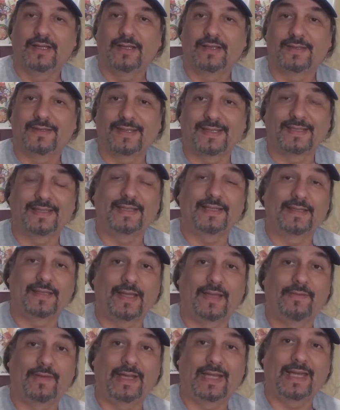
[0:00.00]

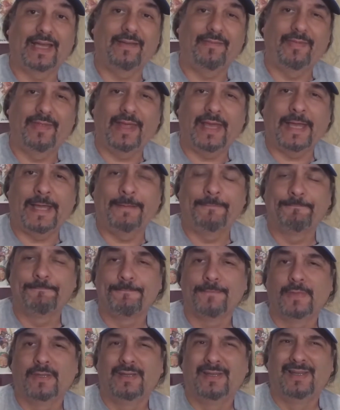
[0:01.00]
67, I have that.
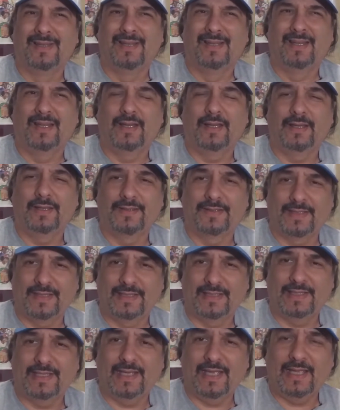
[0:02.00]

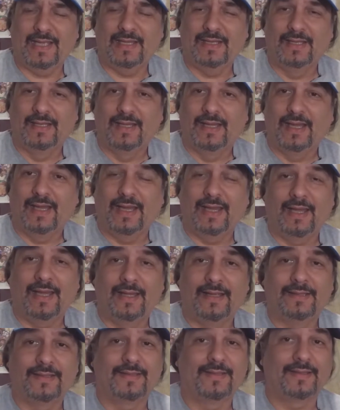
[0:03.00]
68
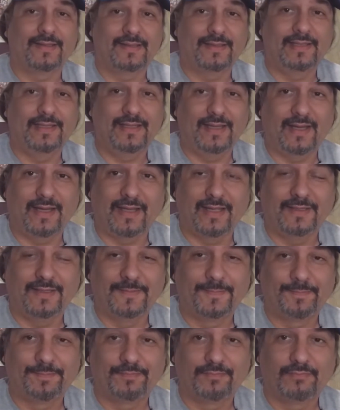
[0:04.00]
and 69.
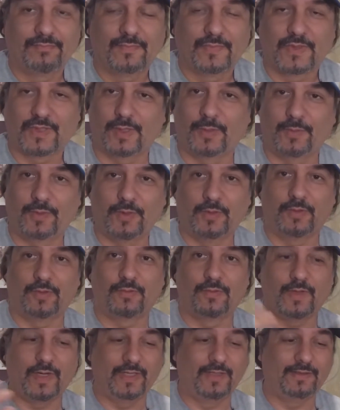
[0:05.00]
So I'm going
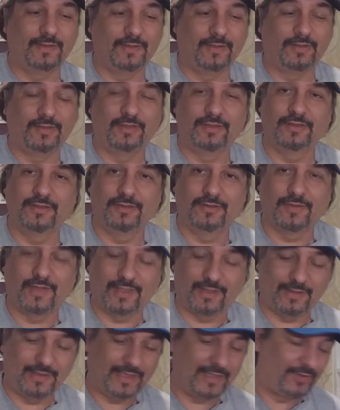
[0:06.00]
right along,
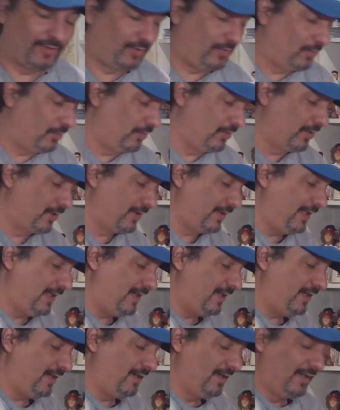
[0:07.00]
chronological order
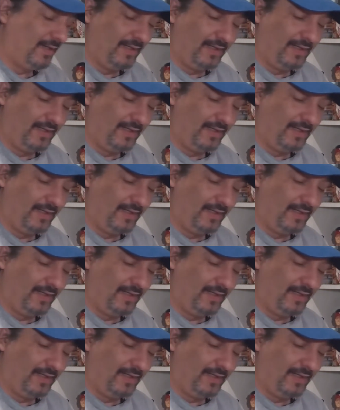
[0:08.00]
here.